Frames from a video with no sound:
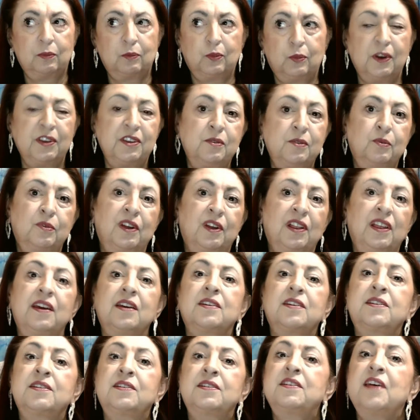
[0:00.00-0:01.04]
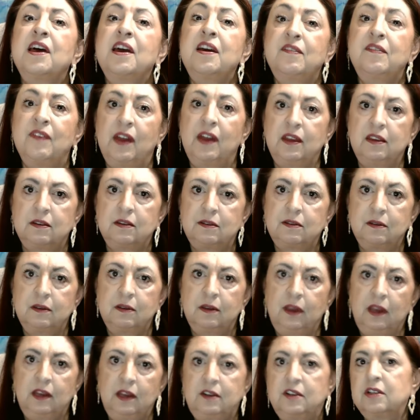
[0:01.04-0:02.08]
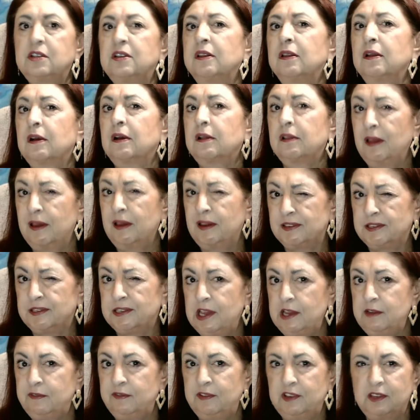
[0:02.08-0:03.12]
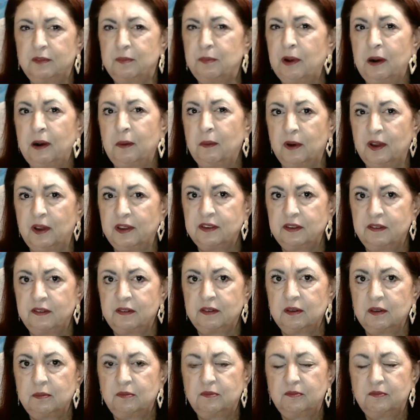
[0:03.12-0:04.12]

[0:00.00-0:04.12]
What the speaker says: wasn't really a savings. It just looked like a savings, but it wasn't.